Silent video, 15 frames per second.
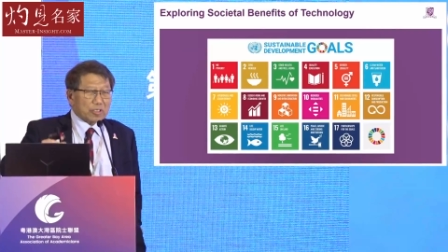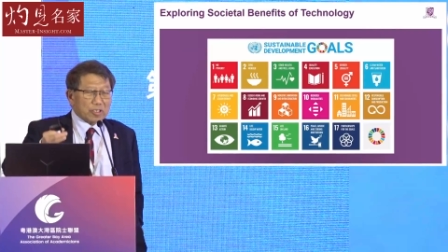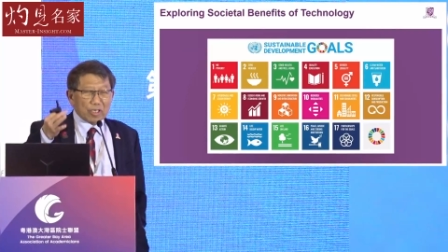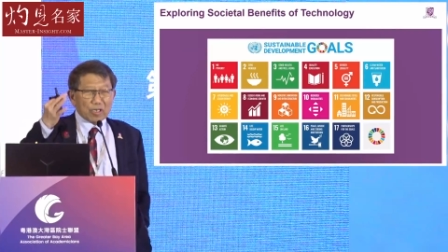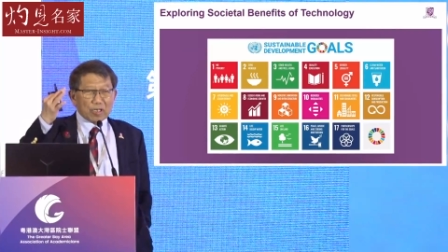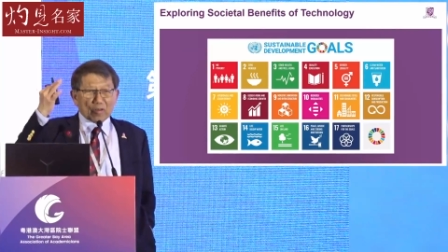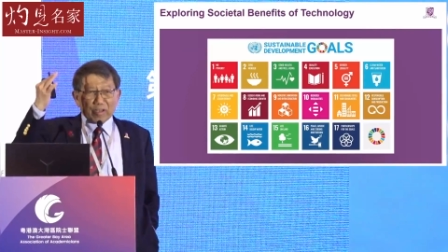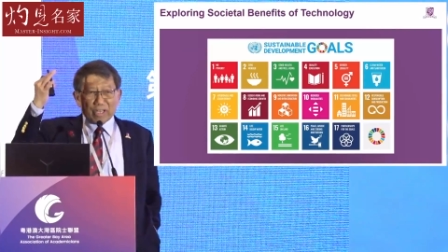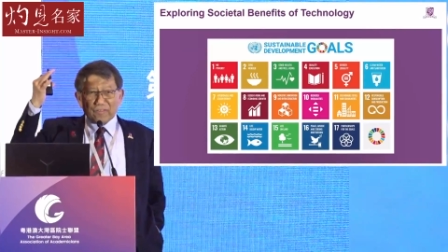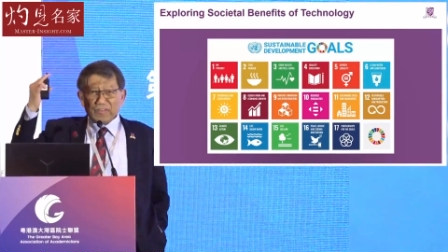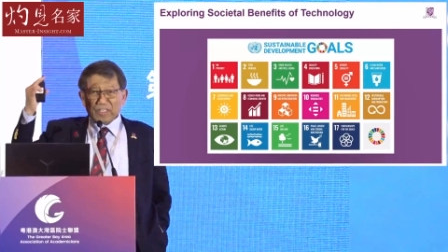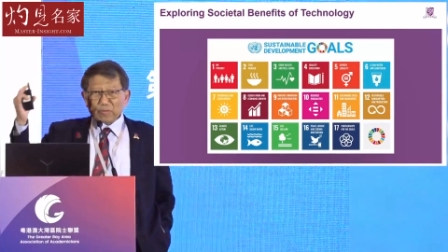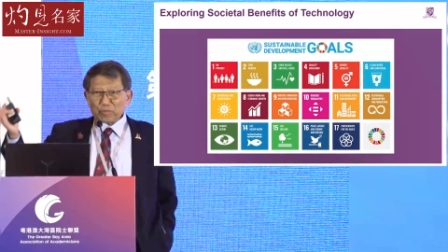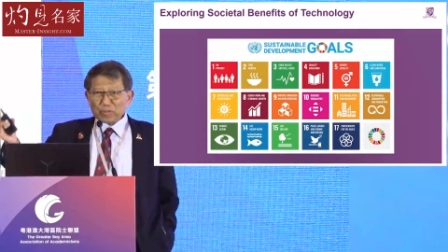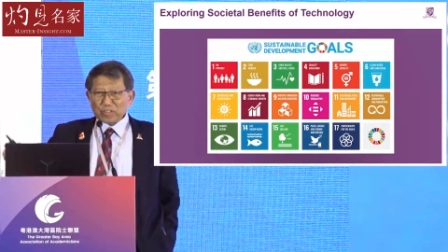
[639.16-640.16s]
you know,
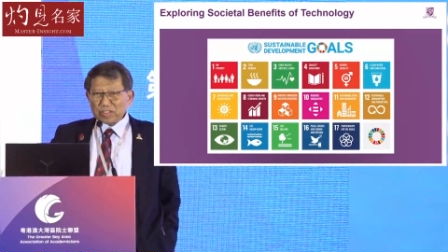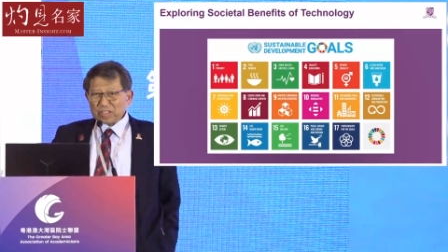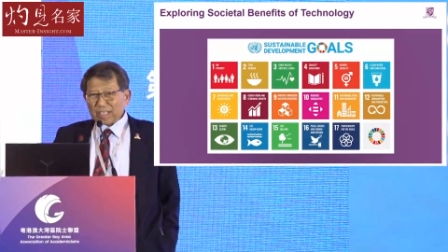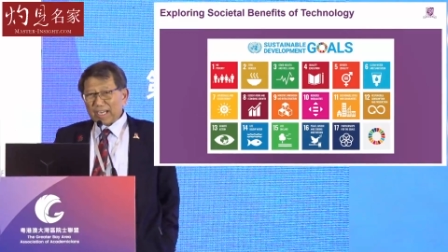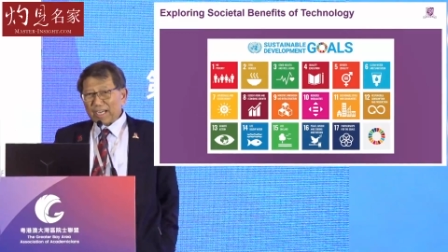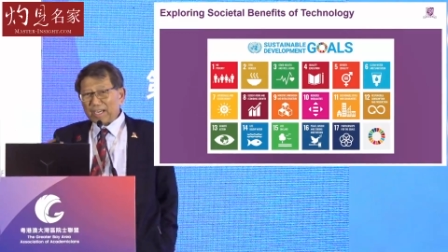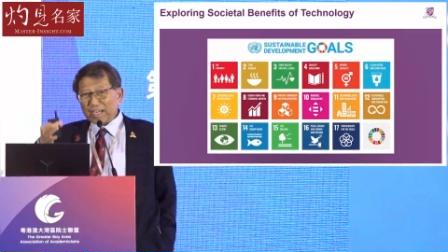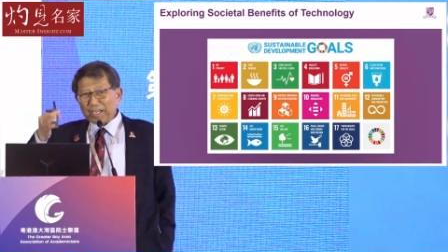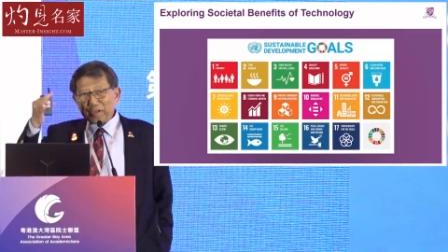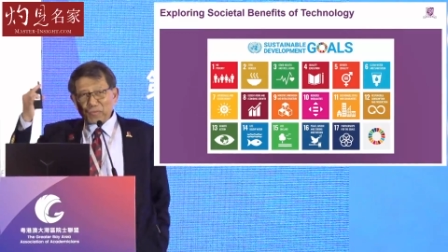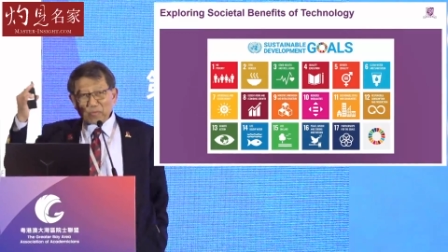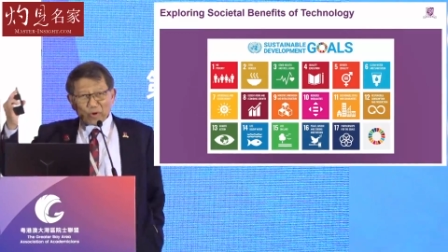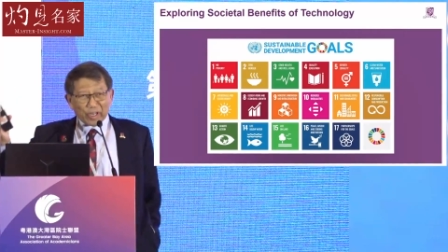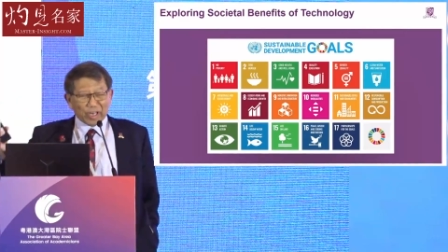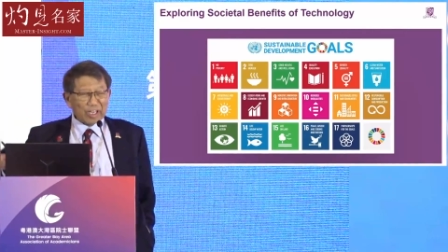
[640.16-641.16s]
FWCI
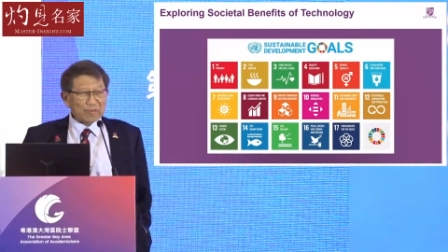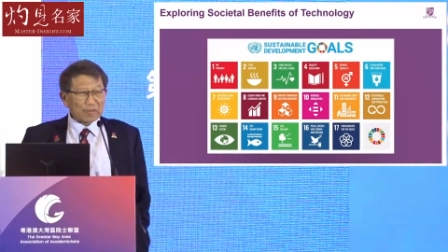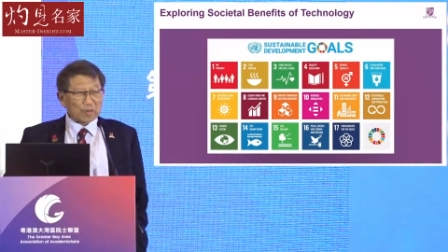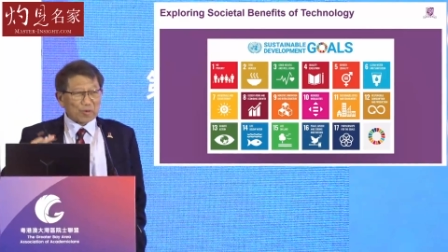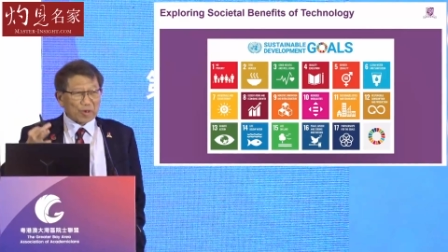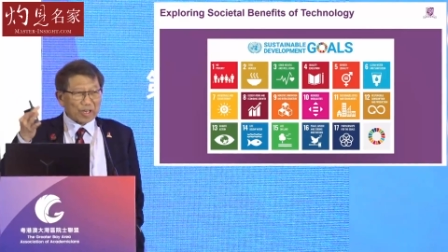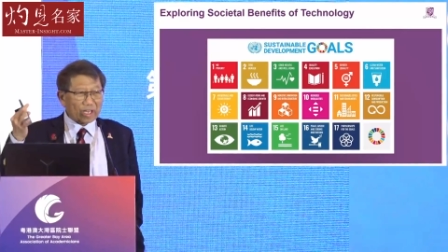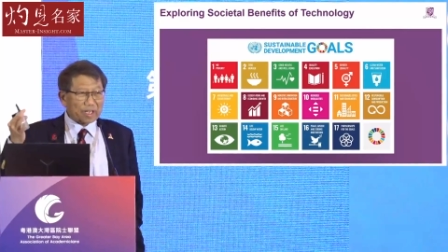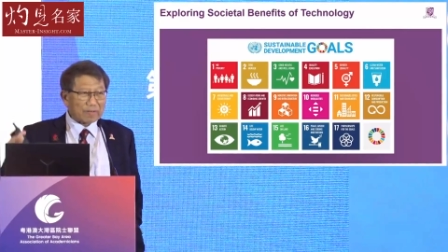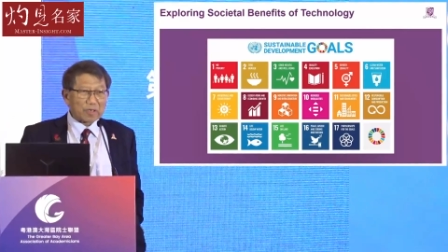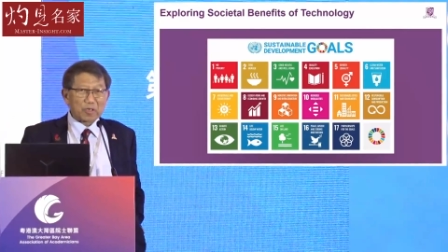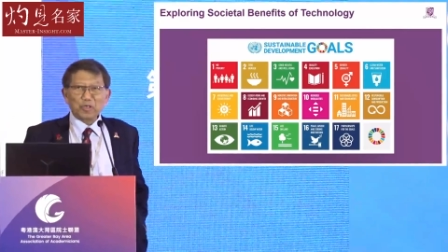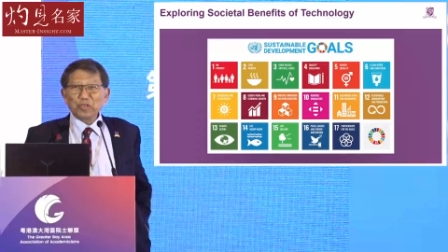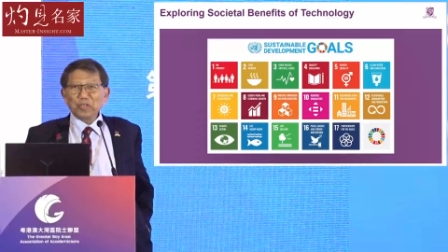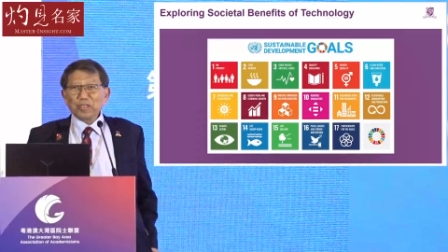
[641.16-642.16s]
and whatever,
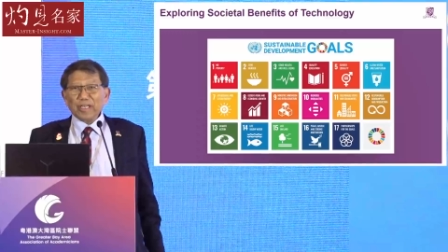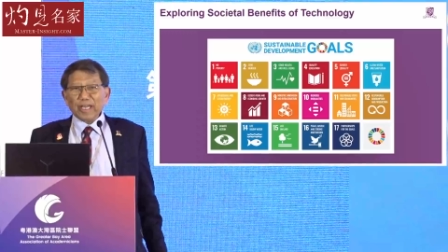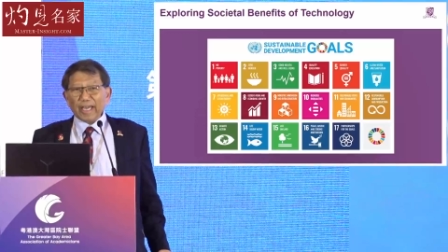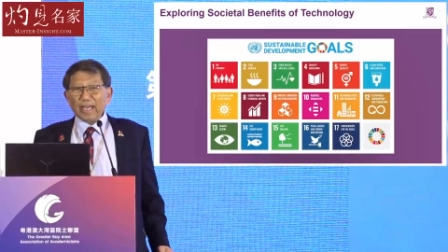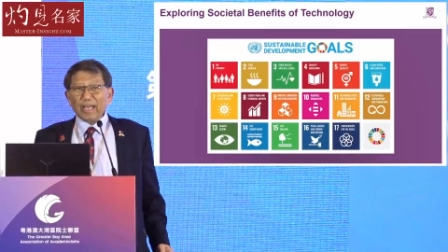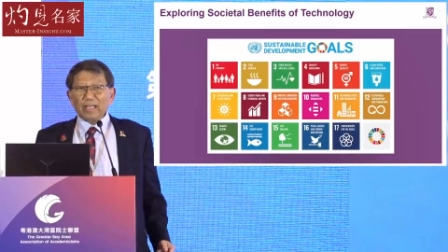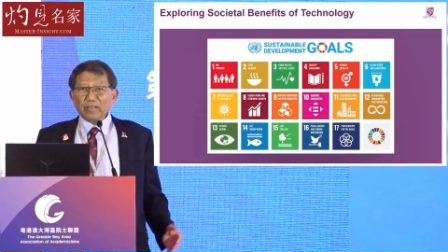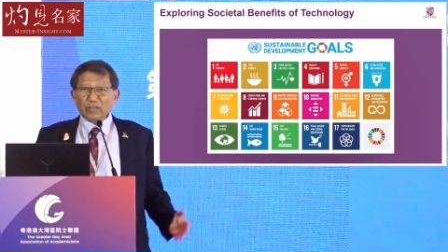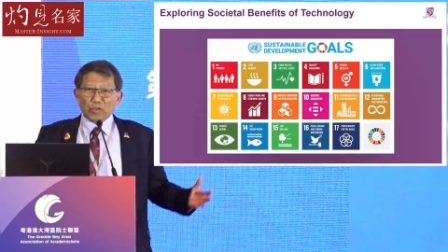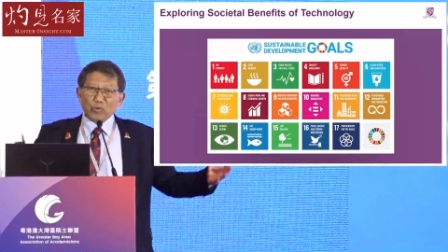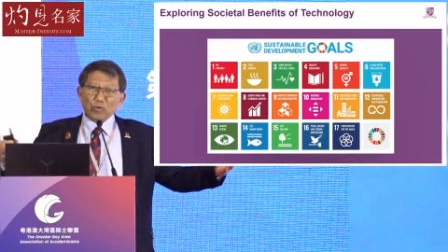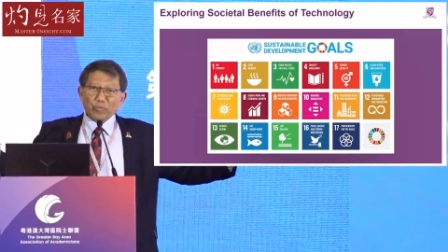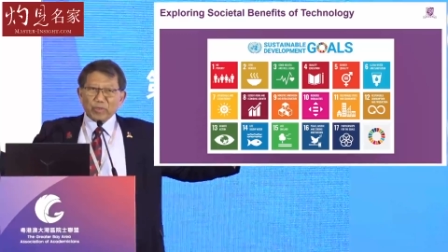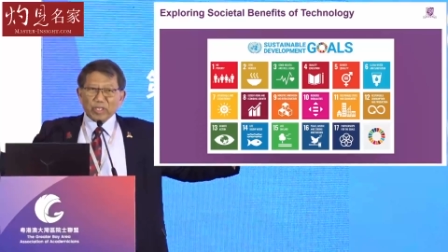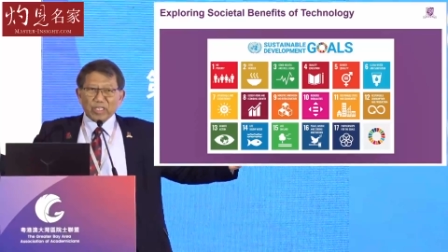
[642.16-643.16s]
whatever, and you
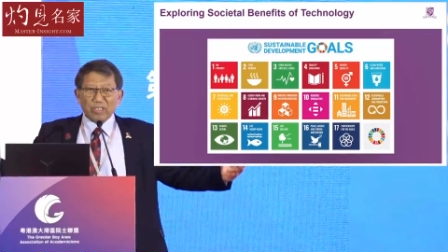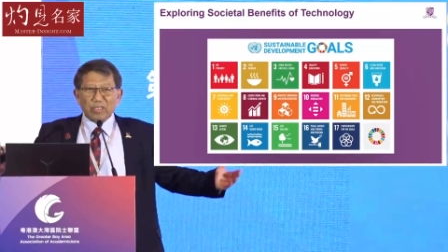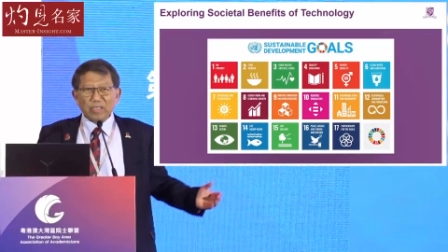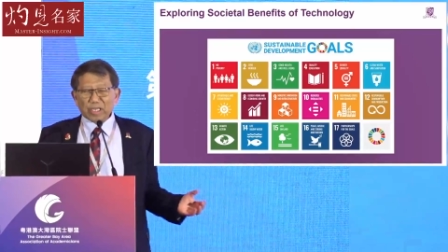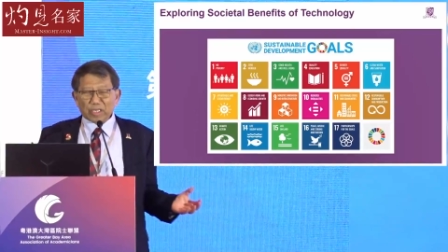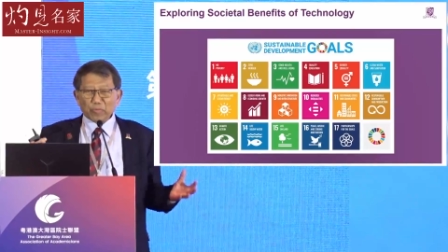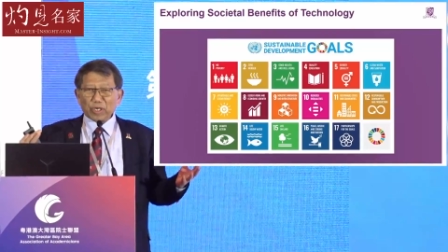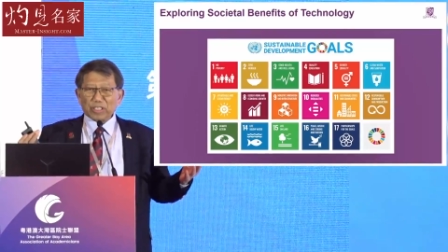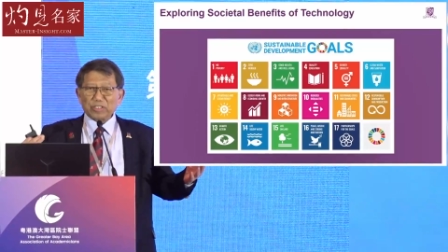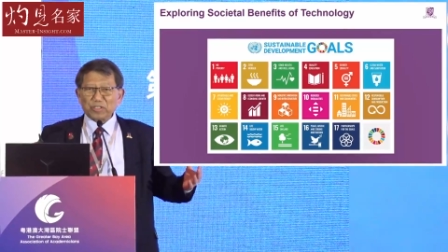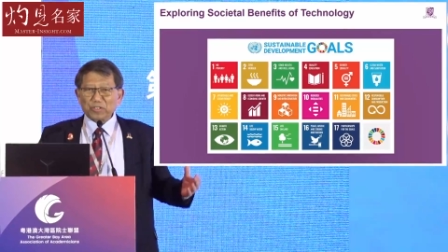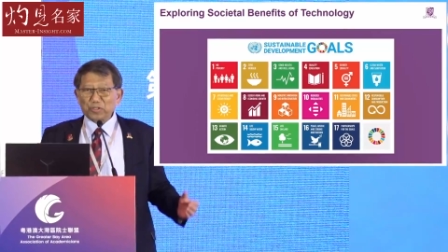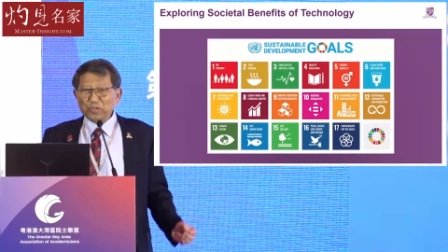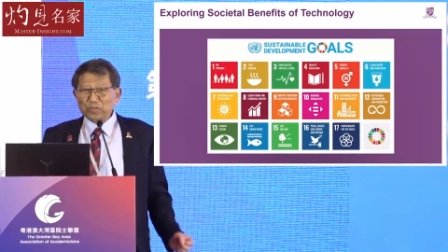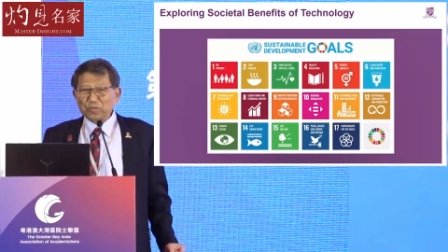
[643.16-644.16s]
will be a
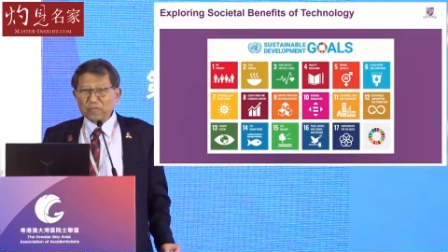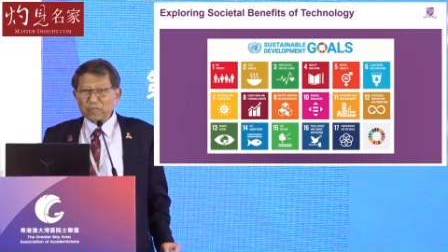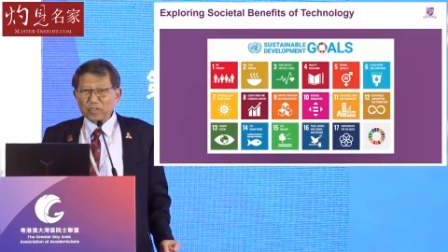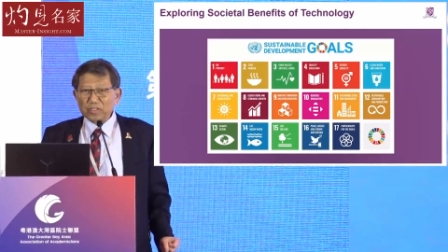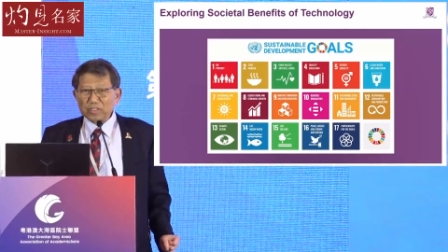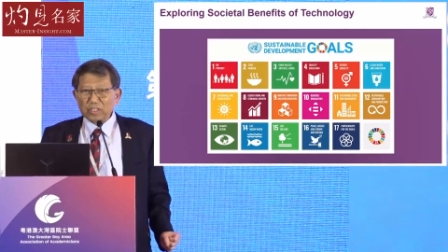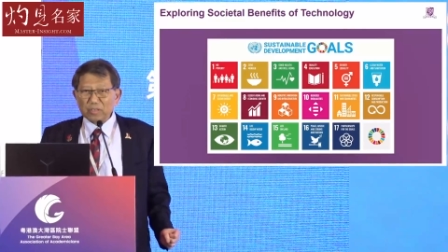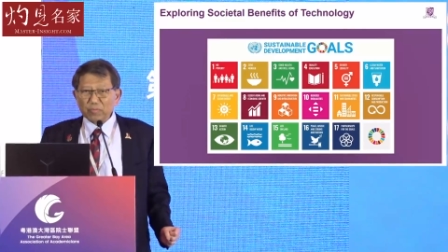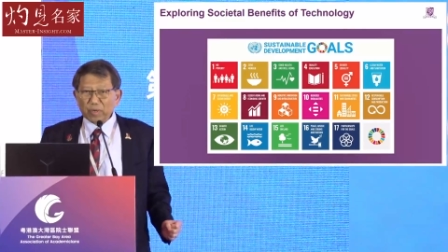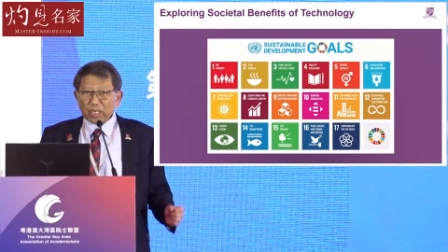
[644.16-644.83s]
prestigious university.